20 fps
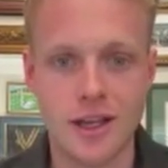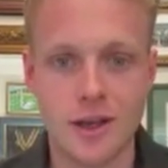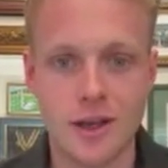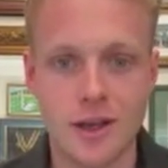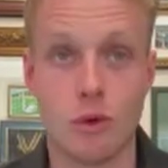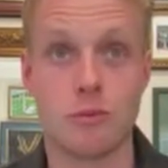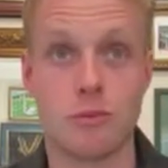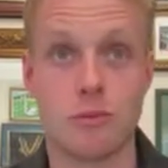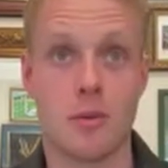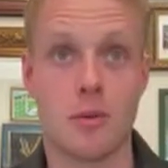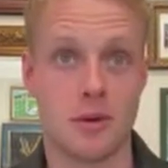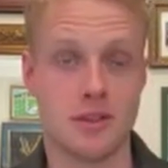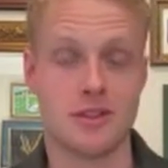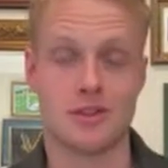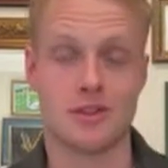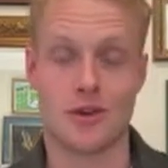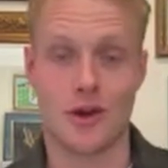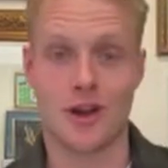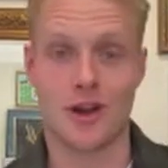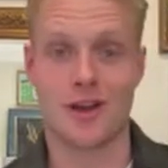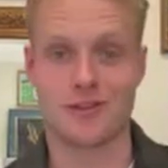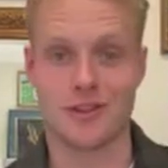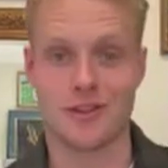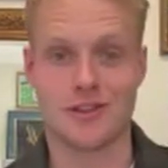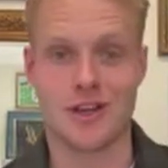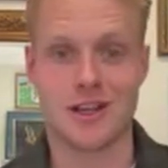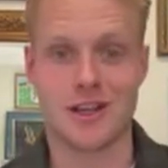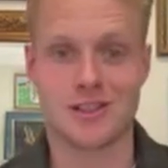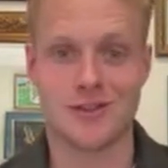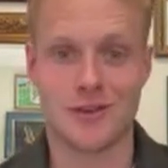well, probably strong enough to
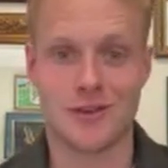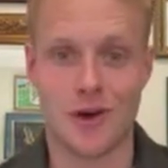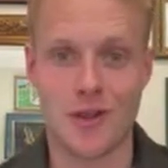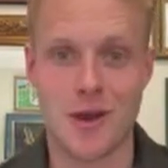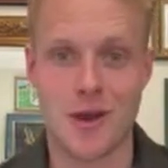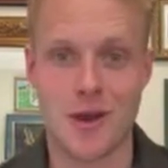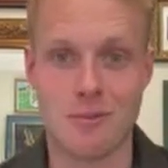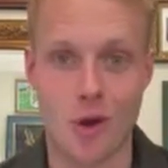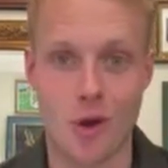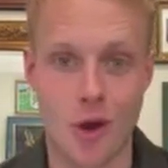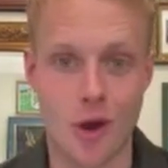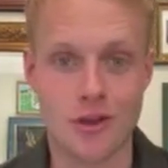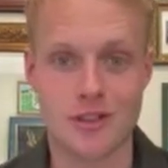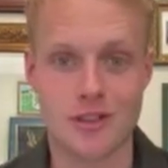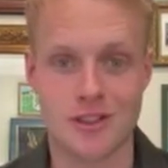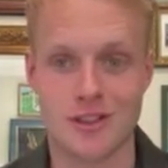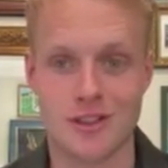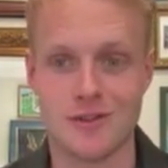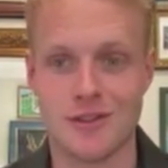justify their purchase of